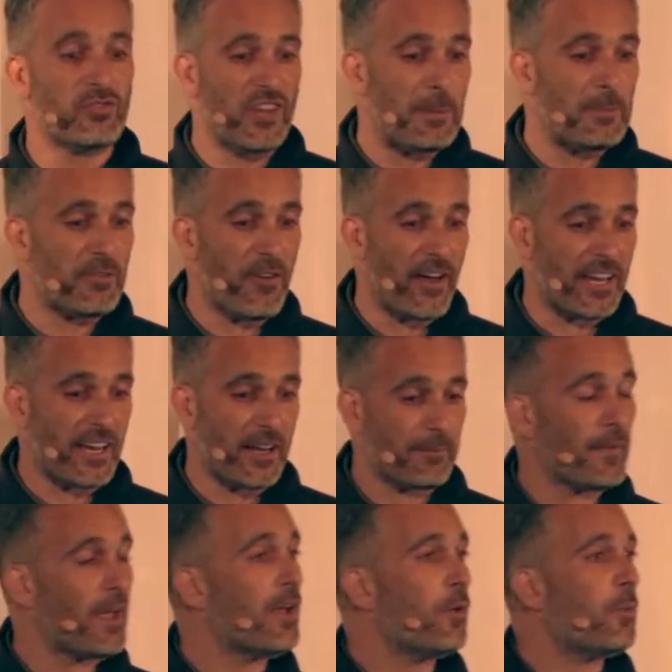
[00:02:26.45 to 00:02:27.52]
Deepfake,
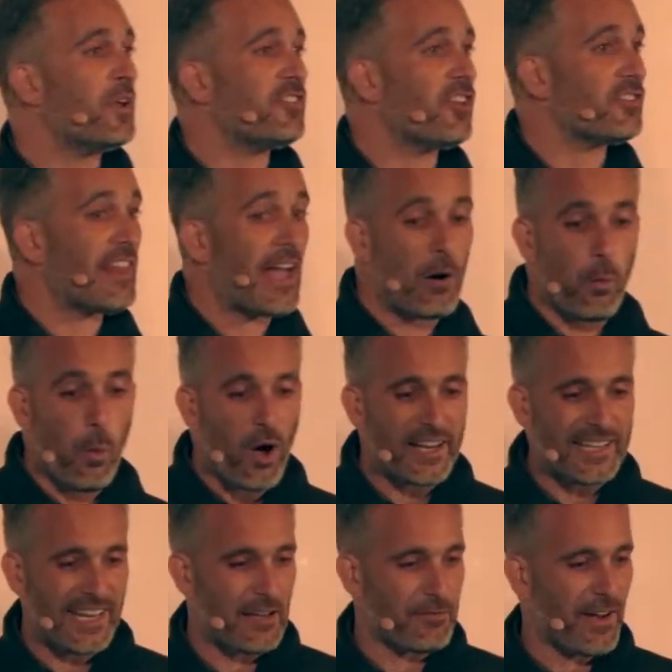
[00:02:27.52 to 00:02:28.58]
which is now
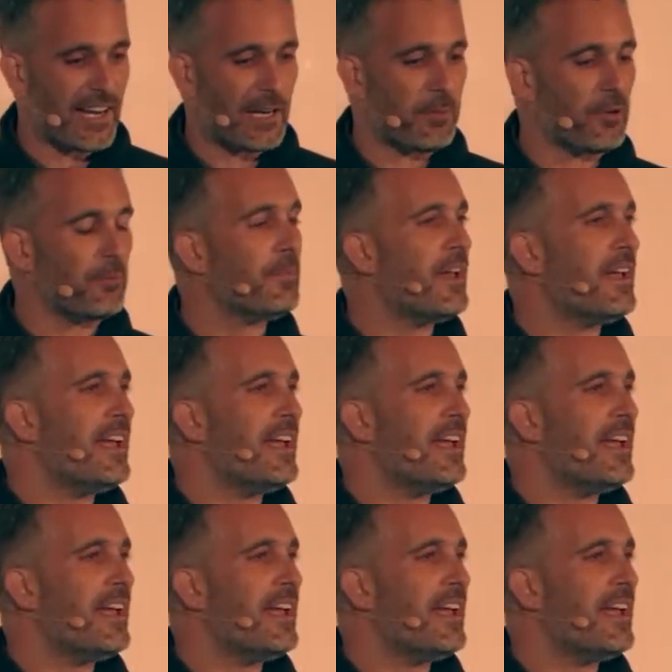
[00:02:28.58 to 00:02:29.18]
widely available.